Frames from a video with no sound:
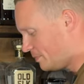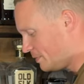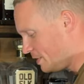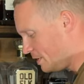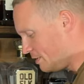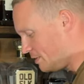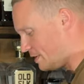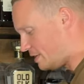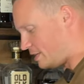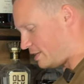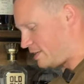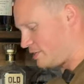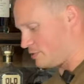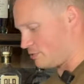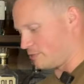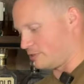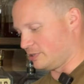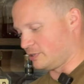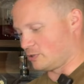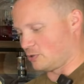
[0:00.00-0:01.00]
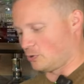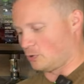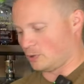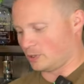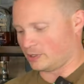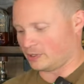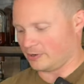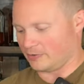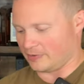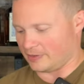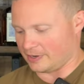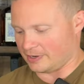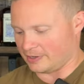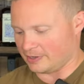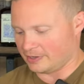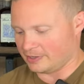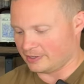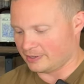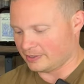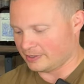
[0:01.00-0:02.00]
All right, nice real cork on
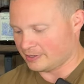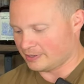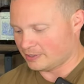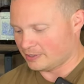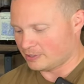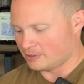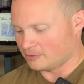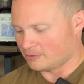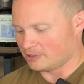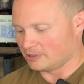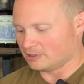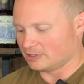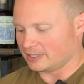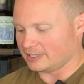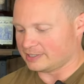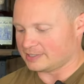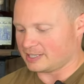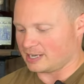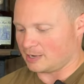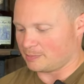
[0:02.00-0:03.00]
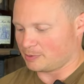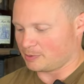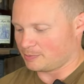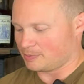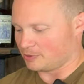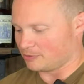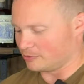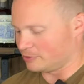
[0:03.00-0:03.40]
there. Real light topper, but